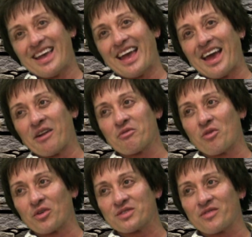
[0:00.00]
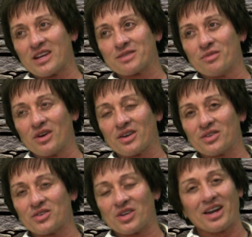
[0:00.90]
And, of course, Facebook,
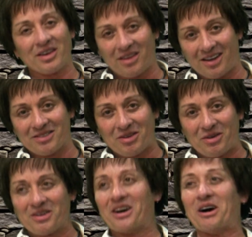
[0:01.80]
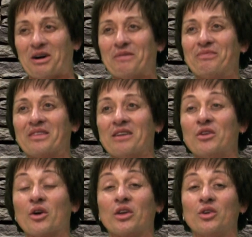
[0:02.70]
Johnny Alonso. If
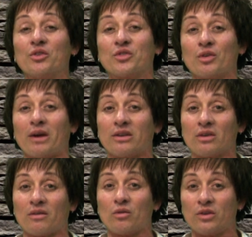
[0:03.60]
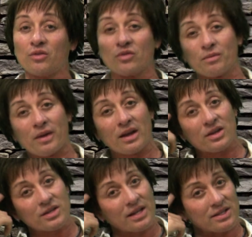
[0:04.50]
you go to YouTube, I do have a YouTube
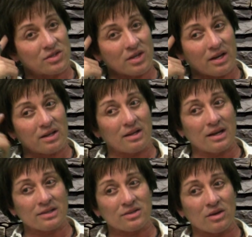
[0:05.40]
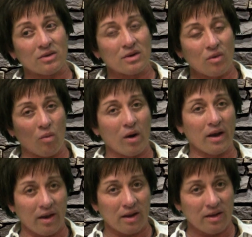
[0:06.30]
page, and that's Johnny Alonso
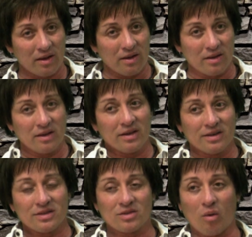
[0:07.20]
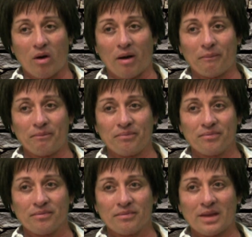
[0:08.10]
1. So
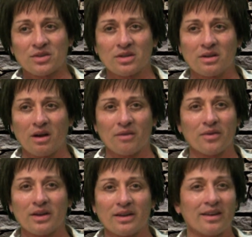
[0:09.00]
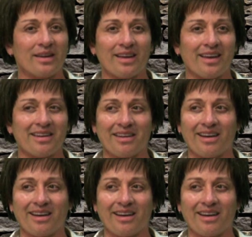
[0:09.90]
that should cover it. And,